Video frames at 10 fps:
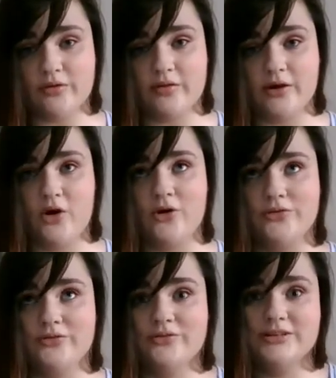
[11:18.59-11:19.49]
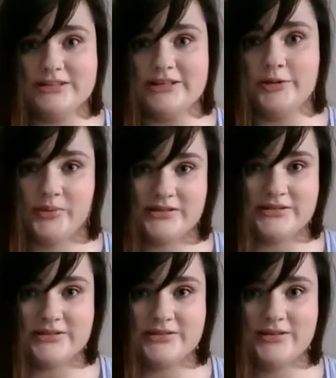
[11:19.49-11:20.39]
it on the daily
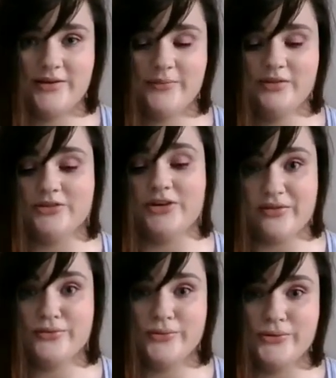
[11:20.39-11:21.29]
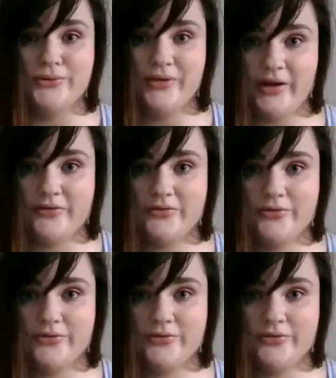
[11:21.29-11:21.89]
basis to get through your life.